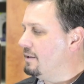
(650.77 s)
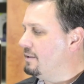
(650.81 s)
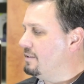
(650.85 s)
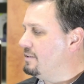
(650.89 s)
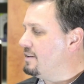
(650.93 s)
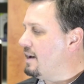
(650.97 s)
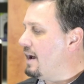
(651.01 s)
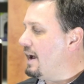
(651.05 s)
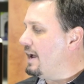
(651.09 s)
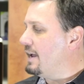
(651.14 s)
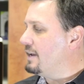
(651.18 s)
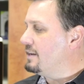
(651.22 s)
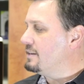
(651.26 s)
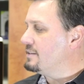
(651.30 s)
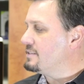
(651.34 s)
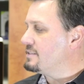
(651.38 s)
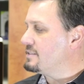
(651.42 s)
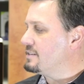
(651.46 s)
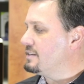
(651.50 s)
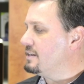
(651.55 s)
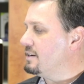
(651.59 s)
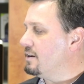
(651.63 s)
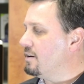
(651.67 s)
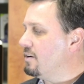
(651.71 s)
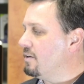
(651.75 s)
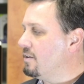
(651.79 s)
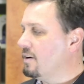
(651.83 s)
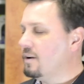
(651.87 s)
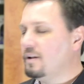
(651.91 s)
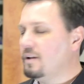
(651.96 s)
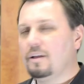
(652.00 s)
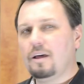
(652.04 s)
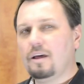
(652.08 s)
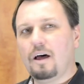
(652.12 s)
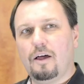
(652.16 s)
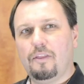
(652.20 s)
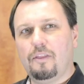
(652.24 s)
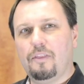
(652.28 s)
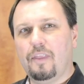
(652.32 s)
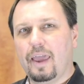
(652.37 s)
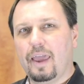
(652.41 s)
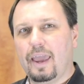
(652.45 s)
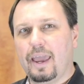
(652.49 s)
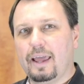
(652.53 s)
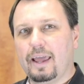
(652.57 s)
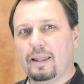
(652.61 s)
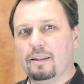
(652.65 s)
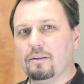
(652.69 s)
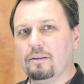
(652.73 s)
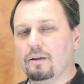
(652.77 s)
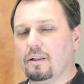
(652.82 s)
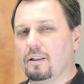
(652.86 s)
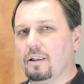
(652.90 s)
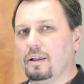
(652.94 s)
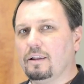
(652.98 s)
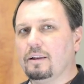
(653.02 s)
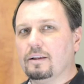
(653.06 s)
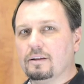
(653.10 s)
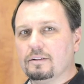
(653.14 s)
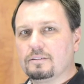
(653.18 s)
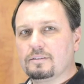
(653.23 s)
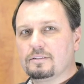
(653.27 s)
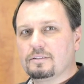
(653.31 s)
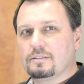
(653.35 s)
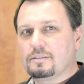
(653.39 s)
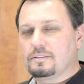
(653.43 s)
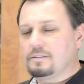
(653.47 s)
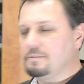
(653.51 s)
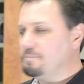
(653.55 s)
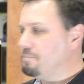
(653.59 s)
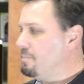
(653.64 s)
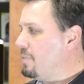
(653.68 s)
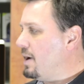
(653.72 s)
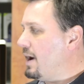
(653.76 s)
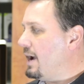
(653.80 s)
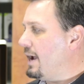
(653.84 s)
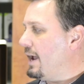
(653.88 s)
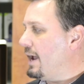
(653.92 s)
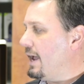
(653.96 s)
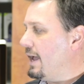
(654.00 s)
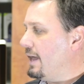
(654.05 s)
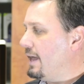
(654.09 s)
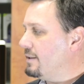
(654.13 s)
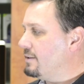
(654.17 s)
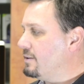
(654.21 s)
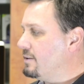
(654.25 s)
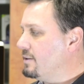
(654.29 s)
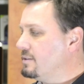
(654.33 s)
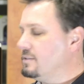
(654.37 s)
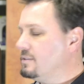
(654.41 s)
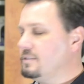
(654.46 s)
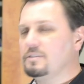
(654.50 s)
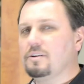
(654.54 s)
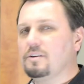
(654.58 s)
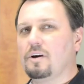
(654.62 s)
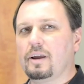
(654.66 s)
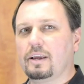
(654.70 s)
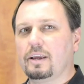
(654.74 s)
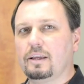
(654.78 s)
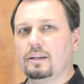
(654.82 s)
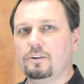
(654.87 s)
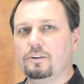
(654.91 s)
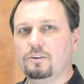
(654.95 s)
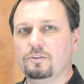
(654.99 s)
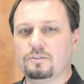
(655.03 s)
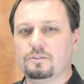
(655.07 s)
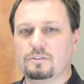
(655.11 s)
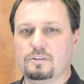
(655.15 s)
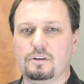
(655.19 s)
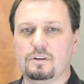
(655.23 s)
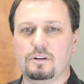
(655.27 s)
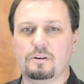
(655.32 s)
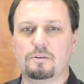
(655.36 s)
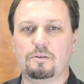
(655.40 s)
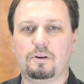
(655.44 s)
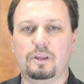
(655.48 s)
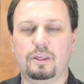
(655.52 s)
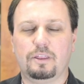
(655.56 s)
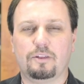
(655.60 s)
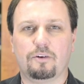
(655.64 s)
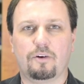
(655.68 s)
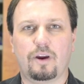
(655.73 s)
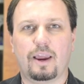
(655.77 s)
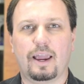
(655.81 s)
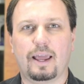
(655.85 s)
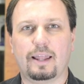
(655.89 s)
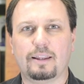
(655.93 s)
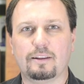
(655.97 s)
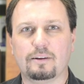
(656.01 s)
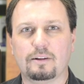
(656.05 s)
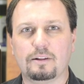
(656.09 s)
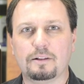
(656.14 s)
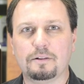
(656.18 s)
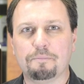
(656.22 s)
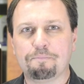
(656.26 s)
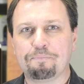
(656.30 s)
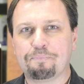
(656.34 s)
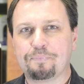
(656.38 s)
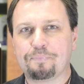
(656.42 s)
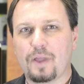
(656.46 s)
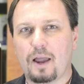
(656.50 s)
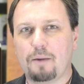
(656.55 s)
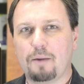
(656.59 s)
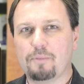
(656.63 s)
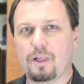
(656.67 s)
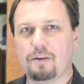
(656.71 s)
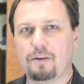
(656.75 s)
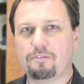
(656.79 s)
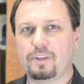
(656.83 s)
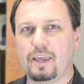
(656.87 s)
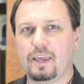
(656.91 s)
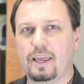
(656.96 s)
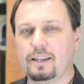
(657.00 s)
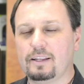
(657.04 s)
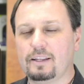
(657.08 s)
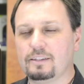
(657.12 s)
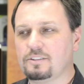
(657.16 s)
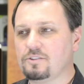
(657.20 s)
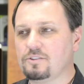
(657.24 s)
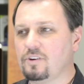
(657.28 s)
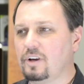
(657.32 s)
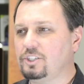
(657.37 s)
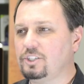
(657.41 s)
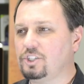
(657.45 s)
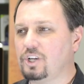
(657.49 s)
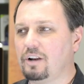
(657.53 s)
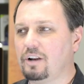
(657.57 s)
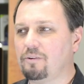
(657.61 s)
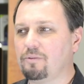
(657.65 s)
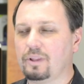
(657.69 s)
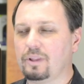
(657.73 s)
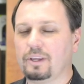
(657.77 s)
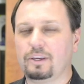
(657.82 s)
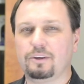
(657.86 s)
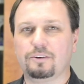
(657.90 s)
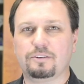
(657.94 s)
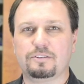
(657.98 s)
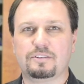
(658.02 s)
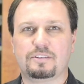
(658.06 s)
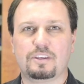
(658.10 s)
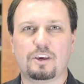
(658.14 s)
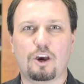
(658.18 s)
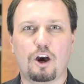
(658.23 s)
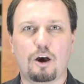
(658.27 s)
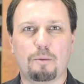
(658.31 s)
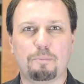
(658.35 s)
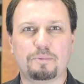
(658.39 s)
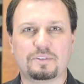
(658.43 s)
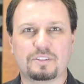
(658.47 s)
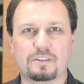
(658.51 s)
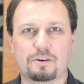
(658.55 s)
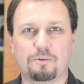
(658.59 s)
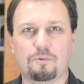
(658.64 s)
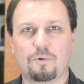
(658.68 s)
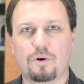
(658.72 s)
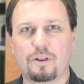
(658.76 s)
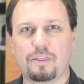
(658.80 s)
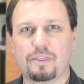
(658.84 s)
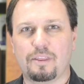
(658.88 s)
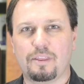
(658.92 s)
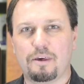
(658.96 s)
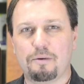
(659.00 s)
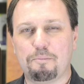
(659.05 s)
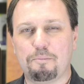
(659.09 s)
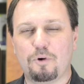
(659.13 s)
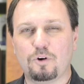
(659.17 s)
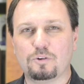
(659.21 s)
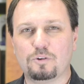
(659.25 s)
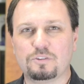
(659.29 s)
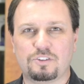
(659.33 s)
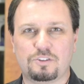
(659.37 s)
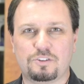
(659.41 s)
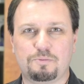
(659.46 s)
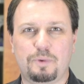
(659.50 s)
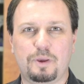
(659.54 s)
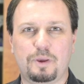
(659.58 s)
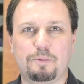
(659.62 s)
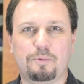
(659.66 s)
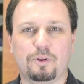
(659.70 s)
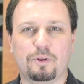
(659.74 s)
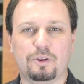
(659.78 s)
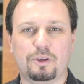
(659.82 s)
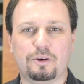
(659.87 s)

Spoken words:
dials here on the handle, and it's bi-handled, so I can use it either handle. I'm left-handed, so I generally use the opposite one that most people